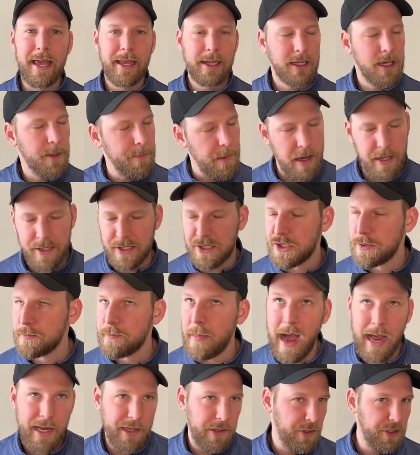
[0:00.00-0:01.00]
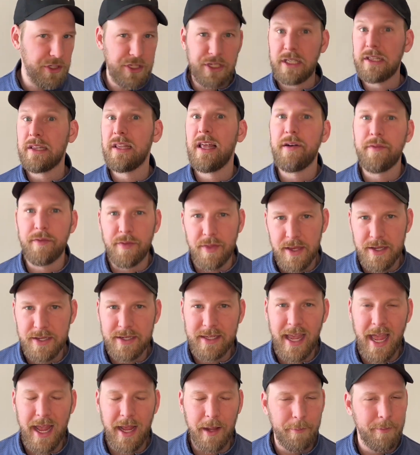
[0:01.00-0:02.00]
come on, smile, you love this
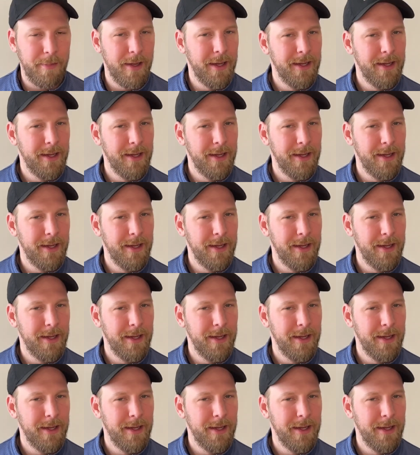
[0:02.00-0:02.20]
game,